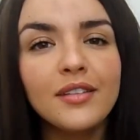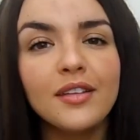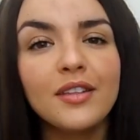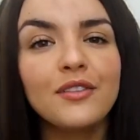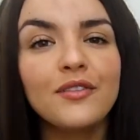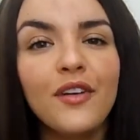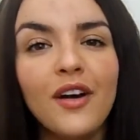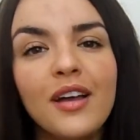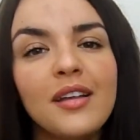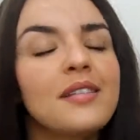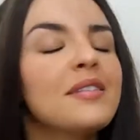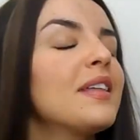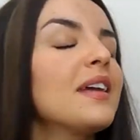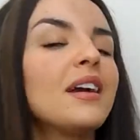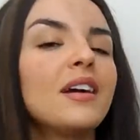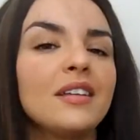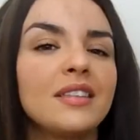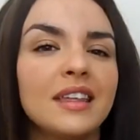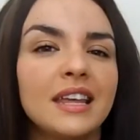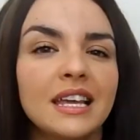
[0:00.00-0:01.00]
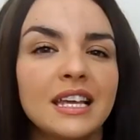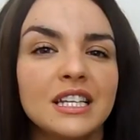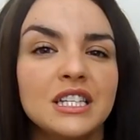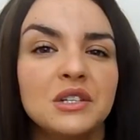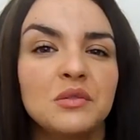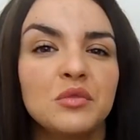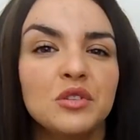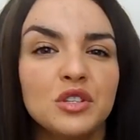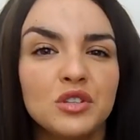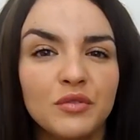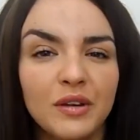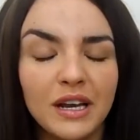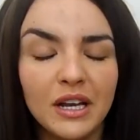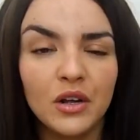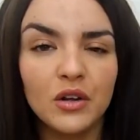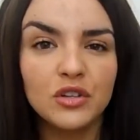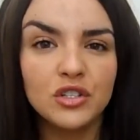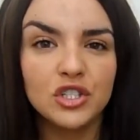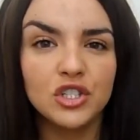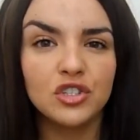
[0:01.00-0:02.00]
So the first thing I think is you want to really
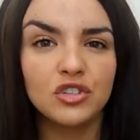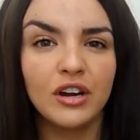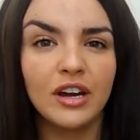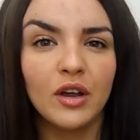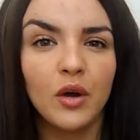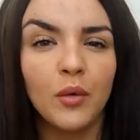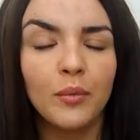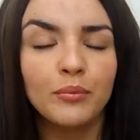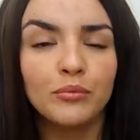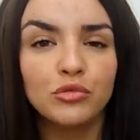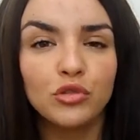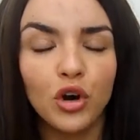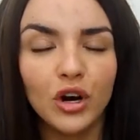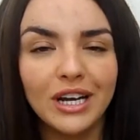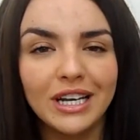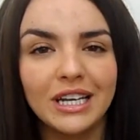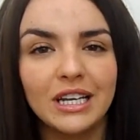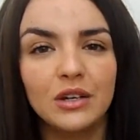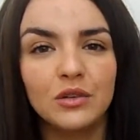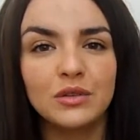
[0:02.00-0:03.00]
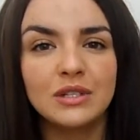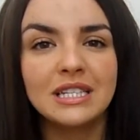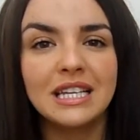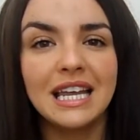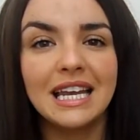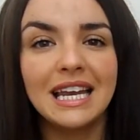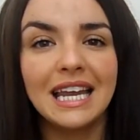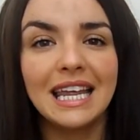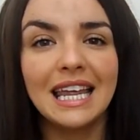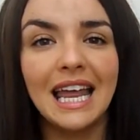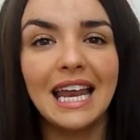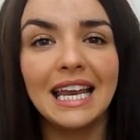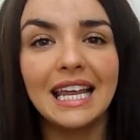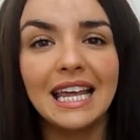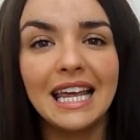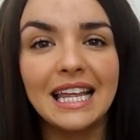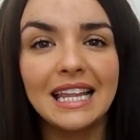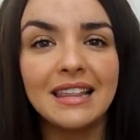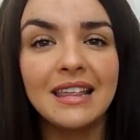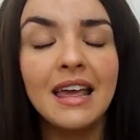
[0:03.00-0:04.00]
concentrate on brightening your skin and
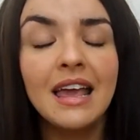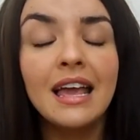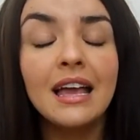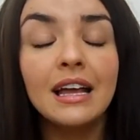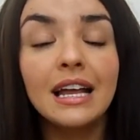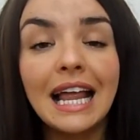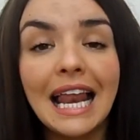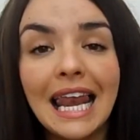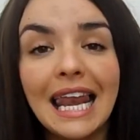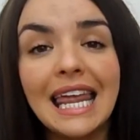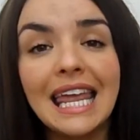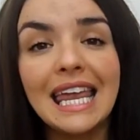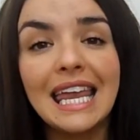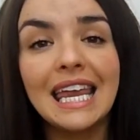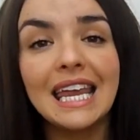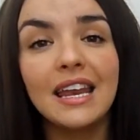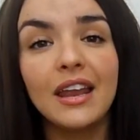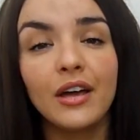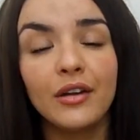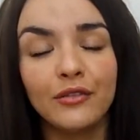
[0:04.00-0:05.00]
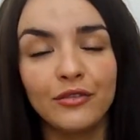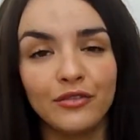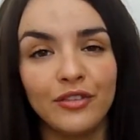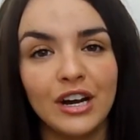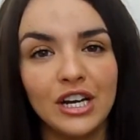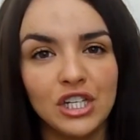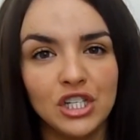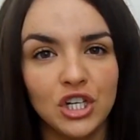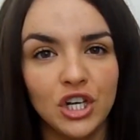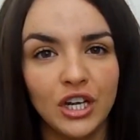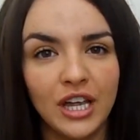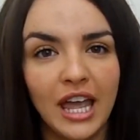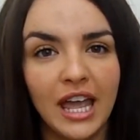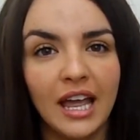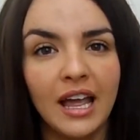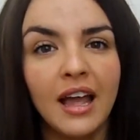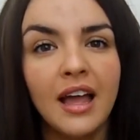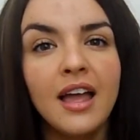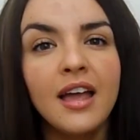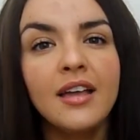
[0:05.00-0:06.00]
getting it clean and fresh
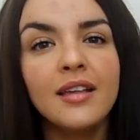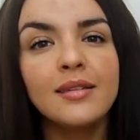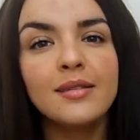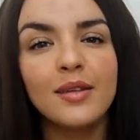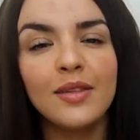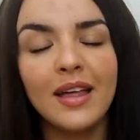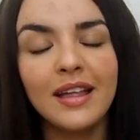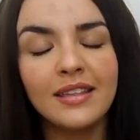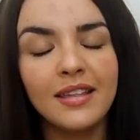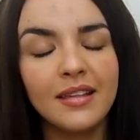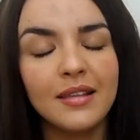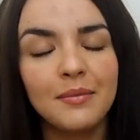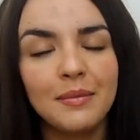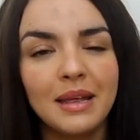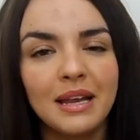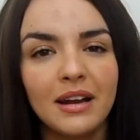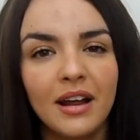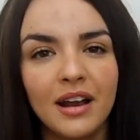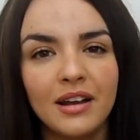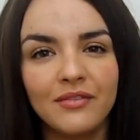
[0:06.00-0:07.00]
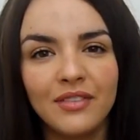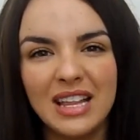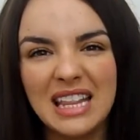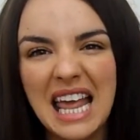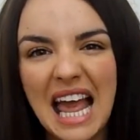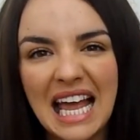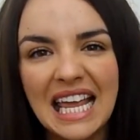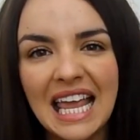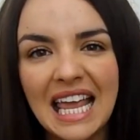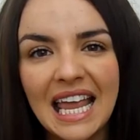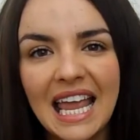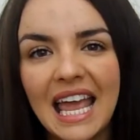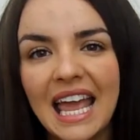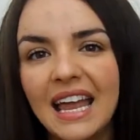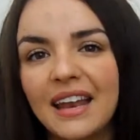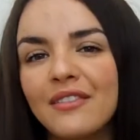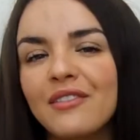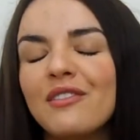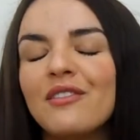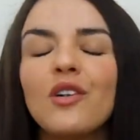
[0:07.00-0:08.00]
looking. So that doesn't mean kind of attacking
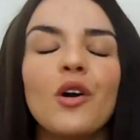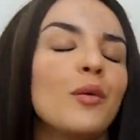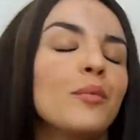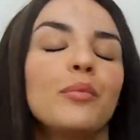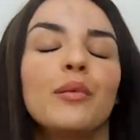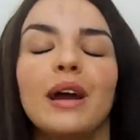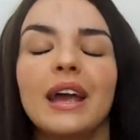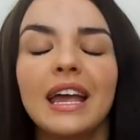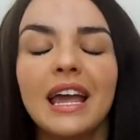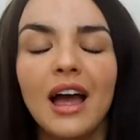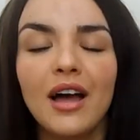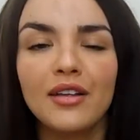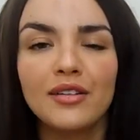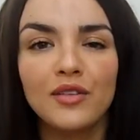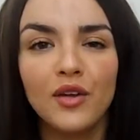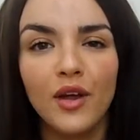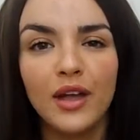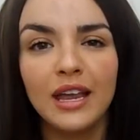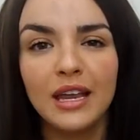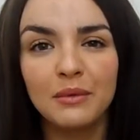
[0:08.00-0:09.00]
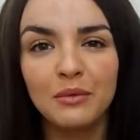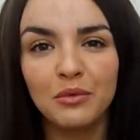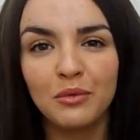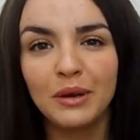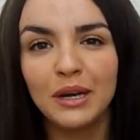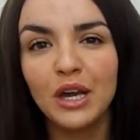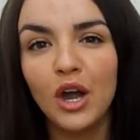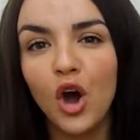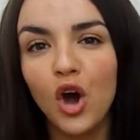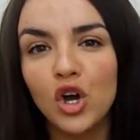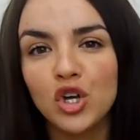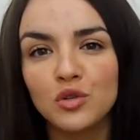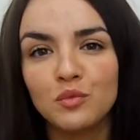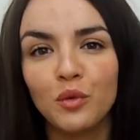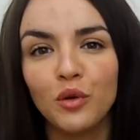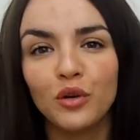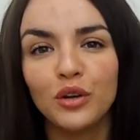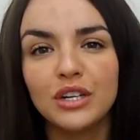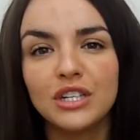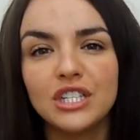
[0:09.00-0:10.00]
it, and if you've got breakouts, going in with really
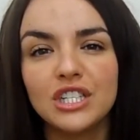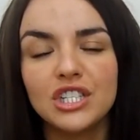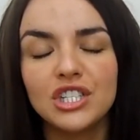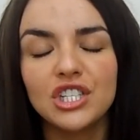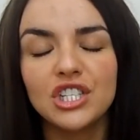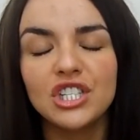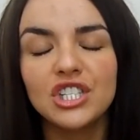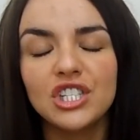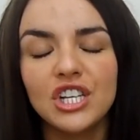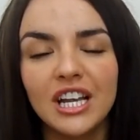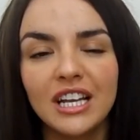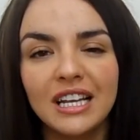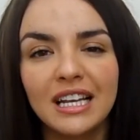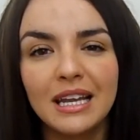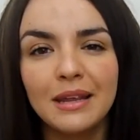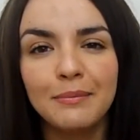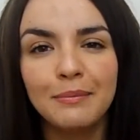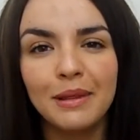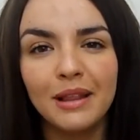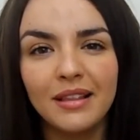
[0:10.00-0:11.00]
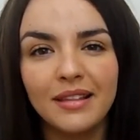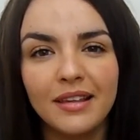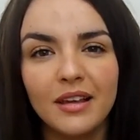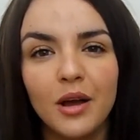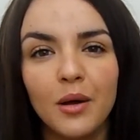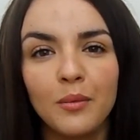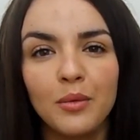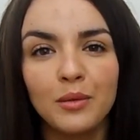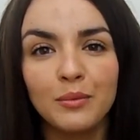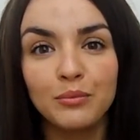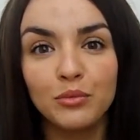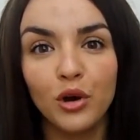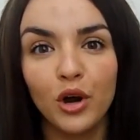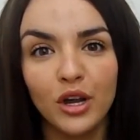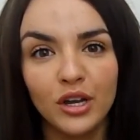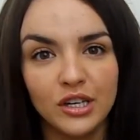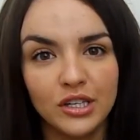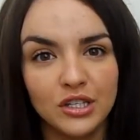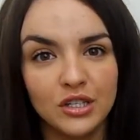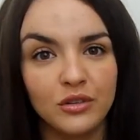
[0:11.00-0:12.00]
harsh products. It's just gently building up the
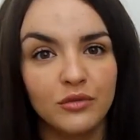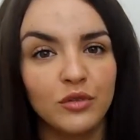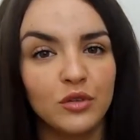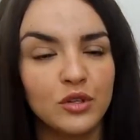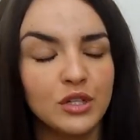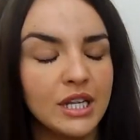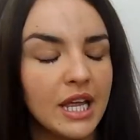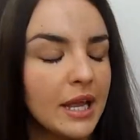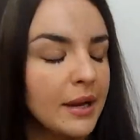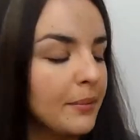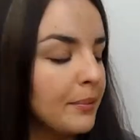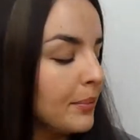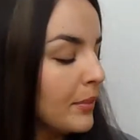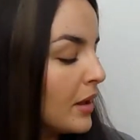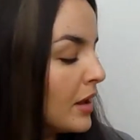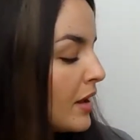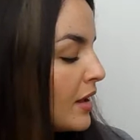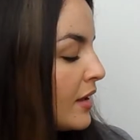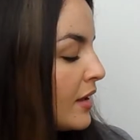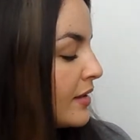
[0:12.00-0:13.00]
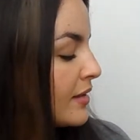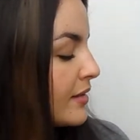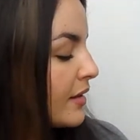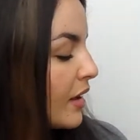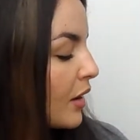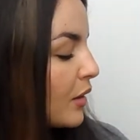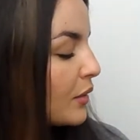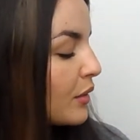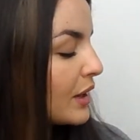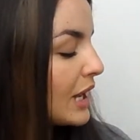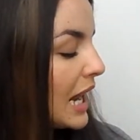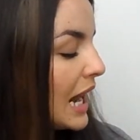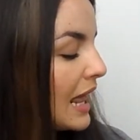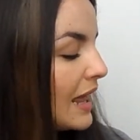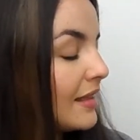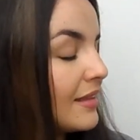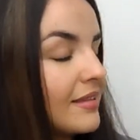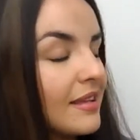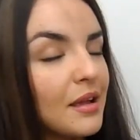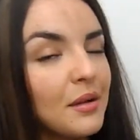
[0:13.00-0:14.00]
brightness of your skin. So
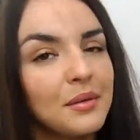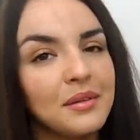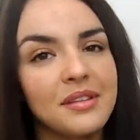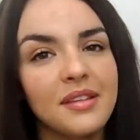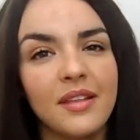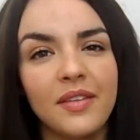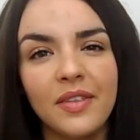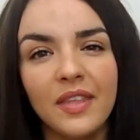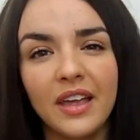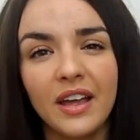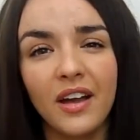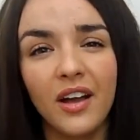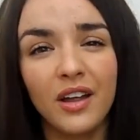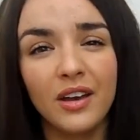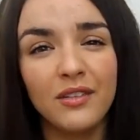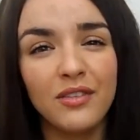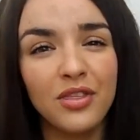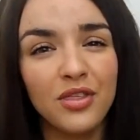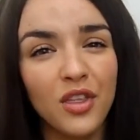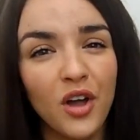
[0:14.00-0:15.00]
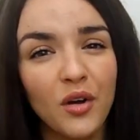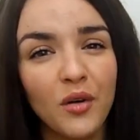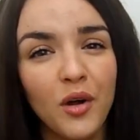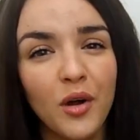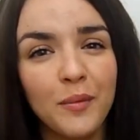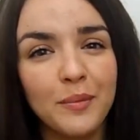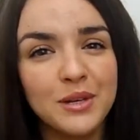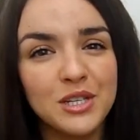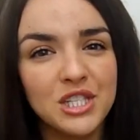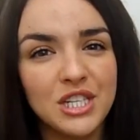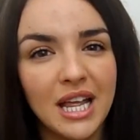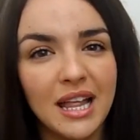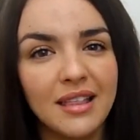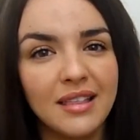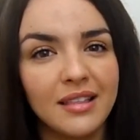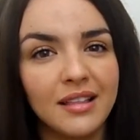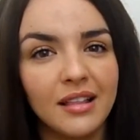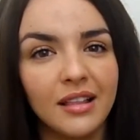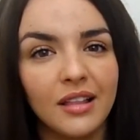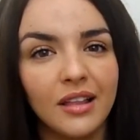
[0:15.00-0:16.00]
cleansing with something kind of thorough but
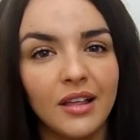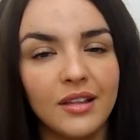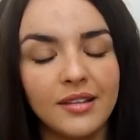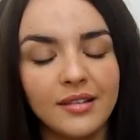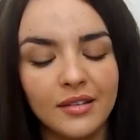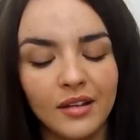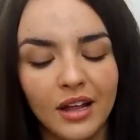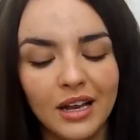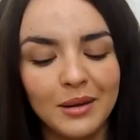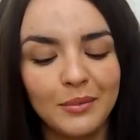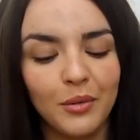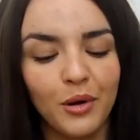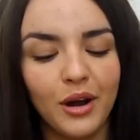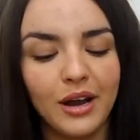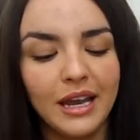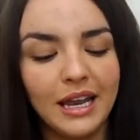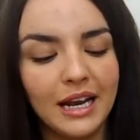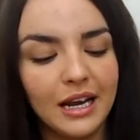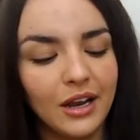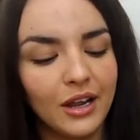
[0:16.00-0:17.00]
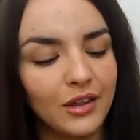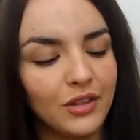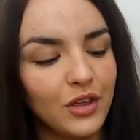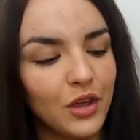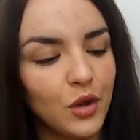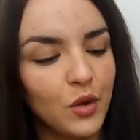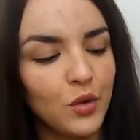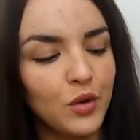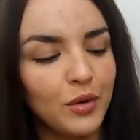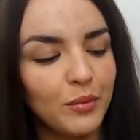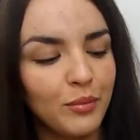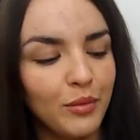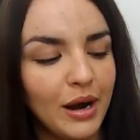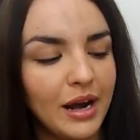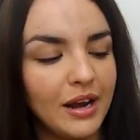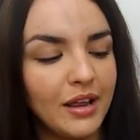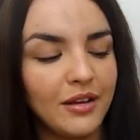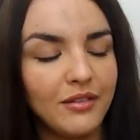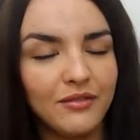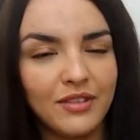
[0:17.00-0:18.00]
gentle and slightly brightening, like the Una
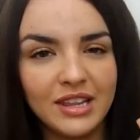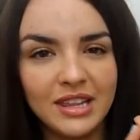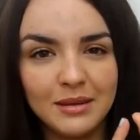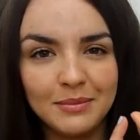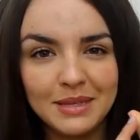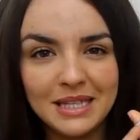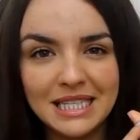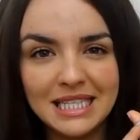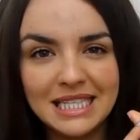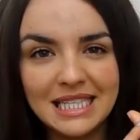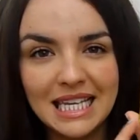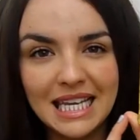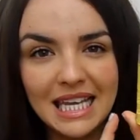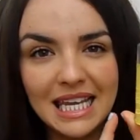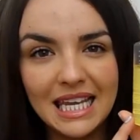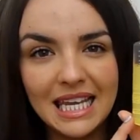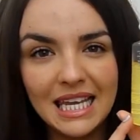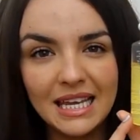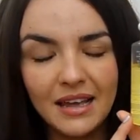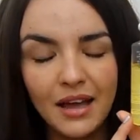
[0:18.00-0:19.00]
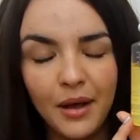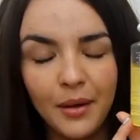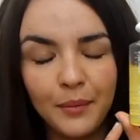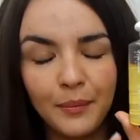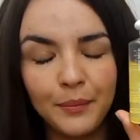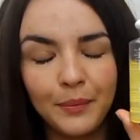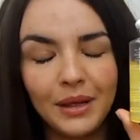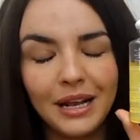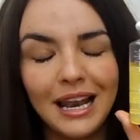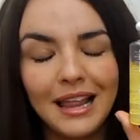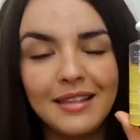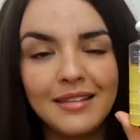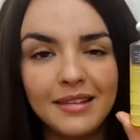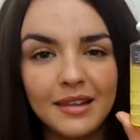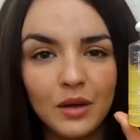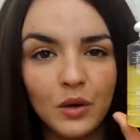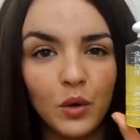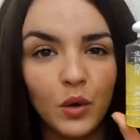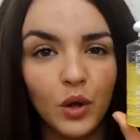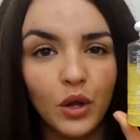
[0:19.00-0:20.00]
Brennan Vitamin C
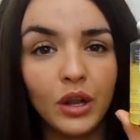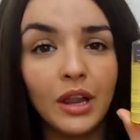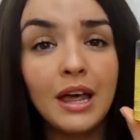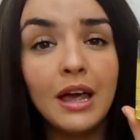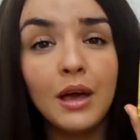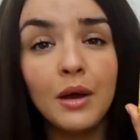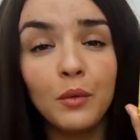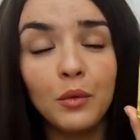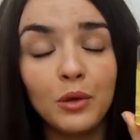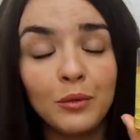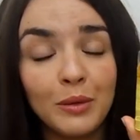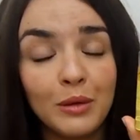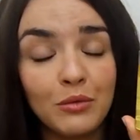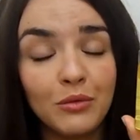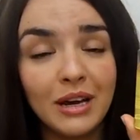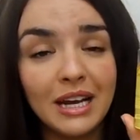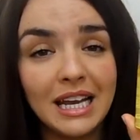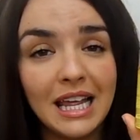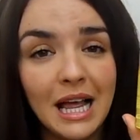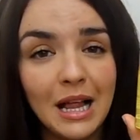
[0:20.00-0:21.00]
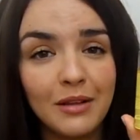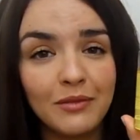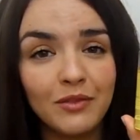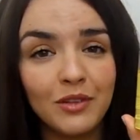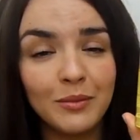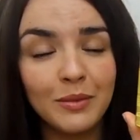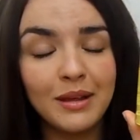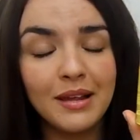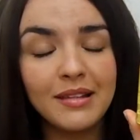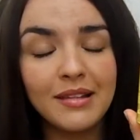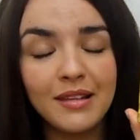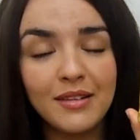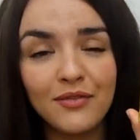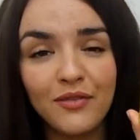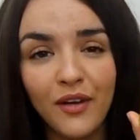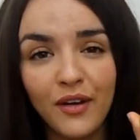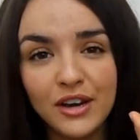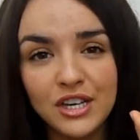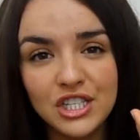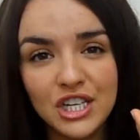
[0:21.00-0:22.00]
cleansing oil, will be really helpful because it's
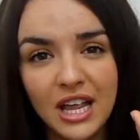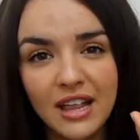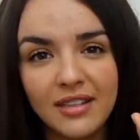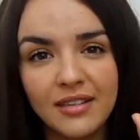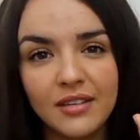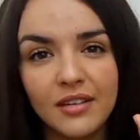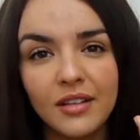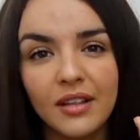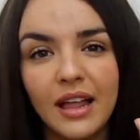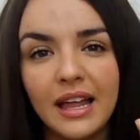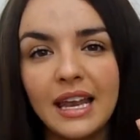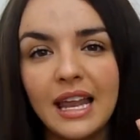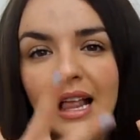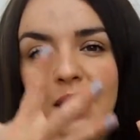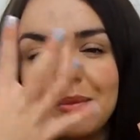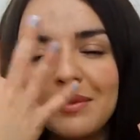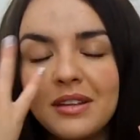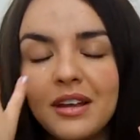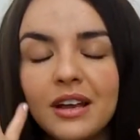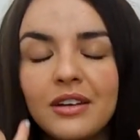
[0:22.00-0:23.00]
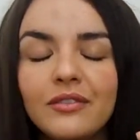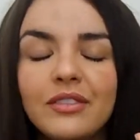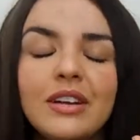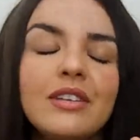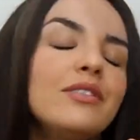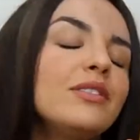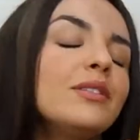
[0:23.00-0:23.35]
very gentle and it helps to kind of